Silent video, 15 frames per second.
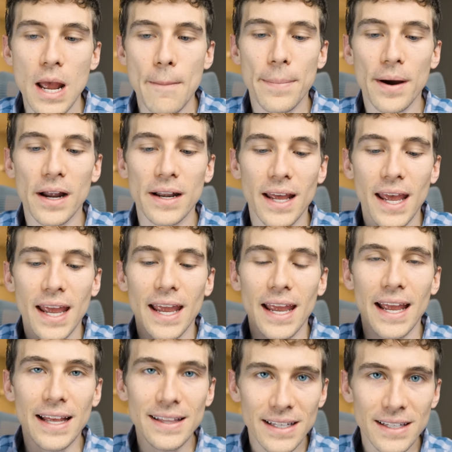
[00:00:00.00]
but
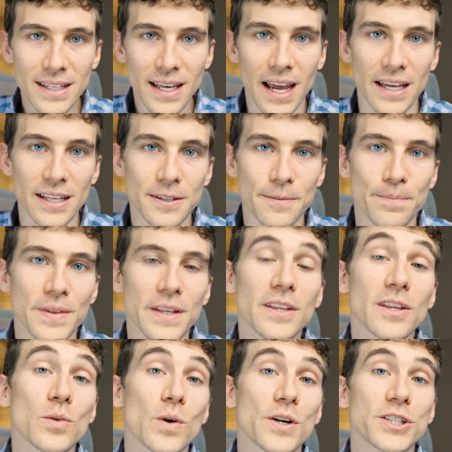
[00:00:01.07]
in this case, this
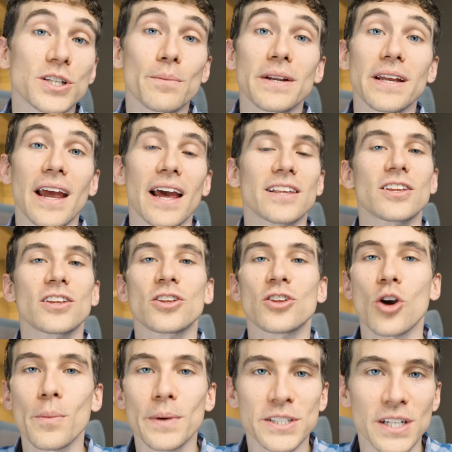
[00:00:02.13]
is where somebody has
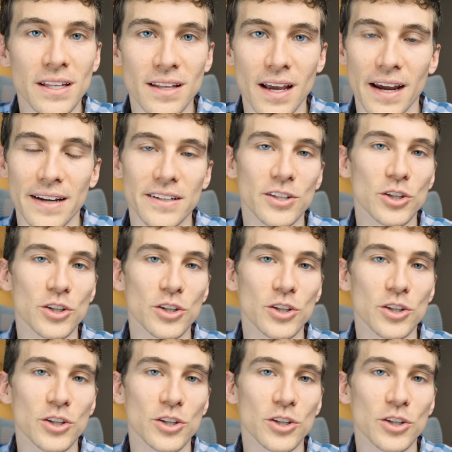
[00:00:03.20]
so much anxiety,